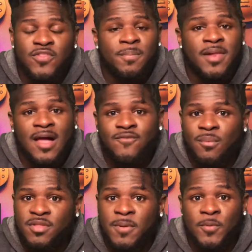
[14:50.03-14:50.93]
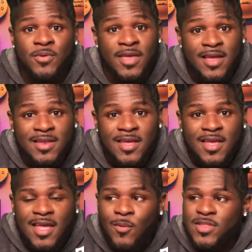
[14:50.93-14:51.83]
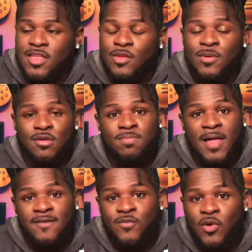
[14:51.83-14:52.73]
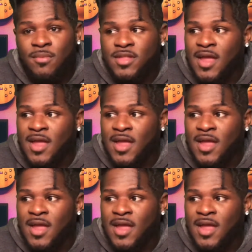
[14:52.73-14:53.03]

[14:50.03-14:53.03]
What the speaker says: the platforms that people get and what they do with those platforms,